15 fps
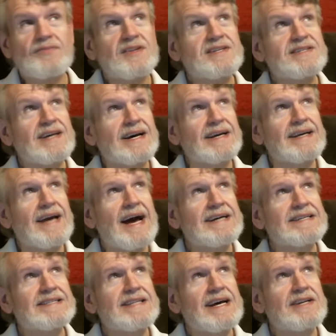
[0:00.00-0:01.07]
So I
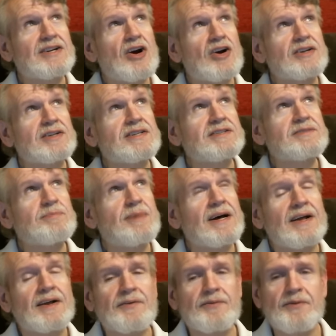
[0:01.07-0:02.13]
cast that darkness
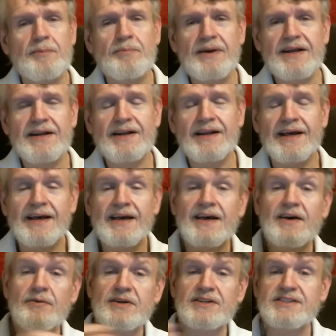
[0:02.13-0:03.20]
spell repeatedly,
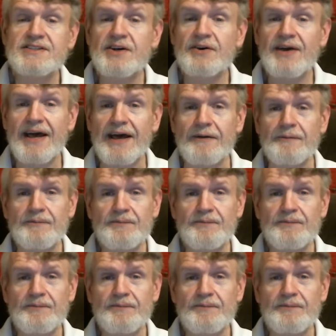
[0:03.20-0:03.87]
which is okay.